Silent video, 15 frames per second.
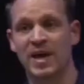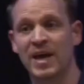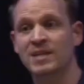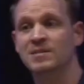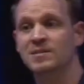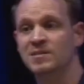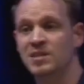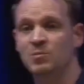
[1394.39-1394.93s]

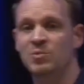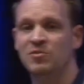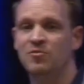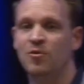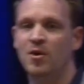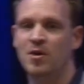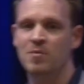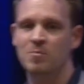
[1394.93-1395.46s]
hadn't seen
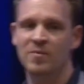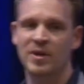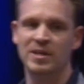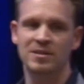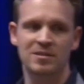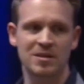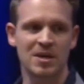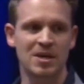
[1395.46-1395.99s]
before in
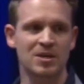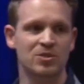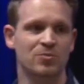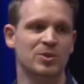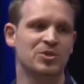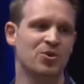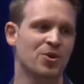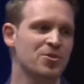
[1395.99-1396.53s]
maize. So
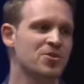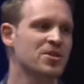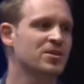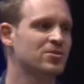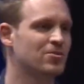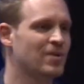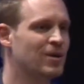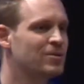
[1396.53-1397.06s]
we turned
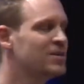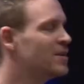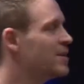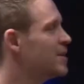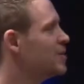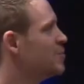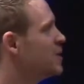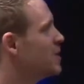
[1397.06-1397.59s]
things around a
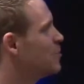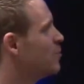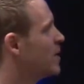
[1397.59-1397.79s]
little bit,